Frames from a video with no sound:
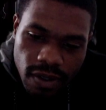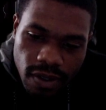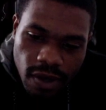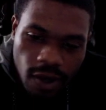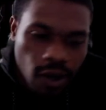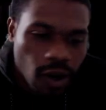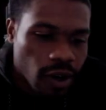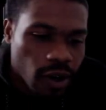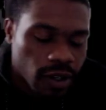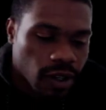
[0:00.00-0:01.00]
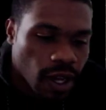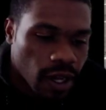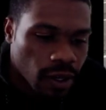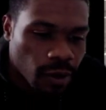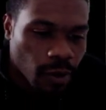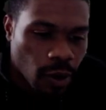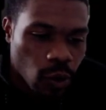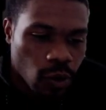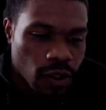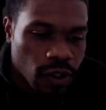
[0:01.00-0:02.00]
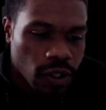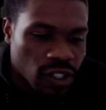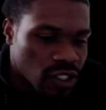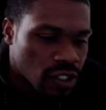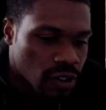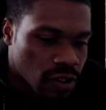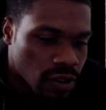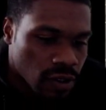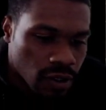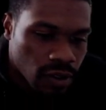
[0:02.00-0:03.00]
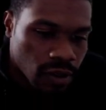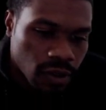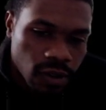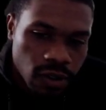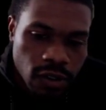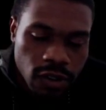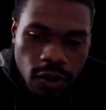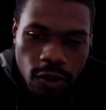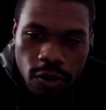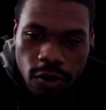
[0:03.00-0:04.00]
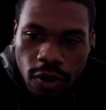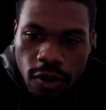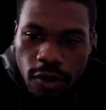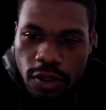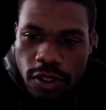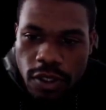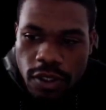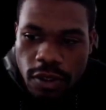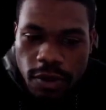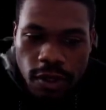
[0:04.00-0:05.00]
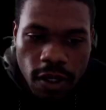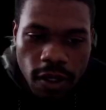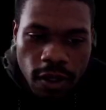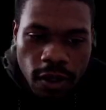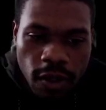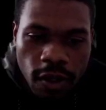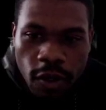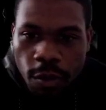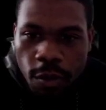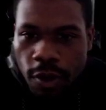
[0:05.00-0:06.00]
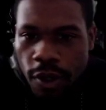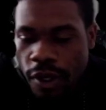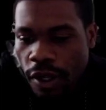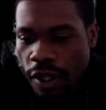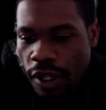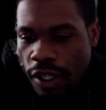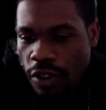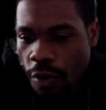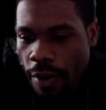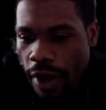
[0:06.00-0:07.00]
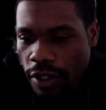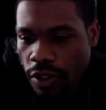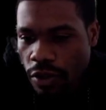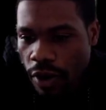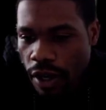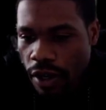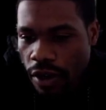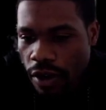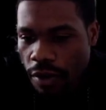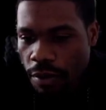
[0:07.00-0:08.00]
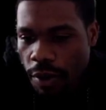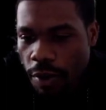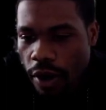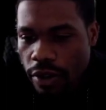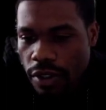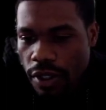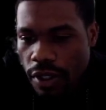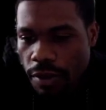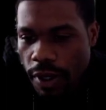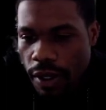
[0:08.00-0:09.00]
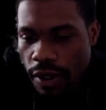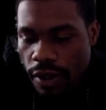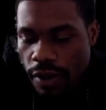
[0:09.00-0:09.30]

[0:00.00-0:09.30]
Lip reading: Her car need a goddamn whole nother engine. So, you know, she just upset. But let's go back to right here. Me personally, man.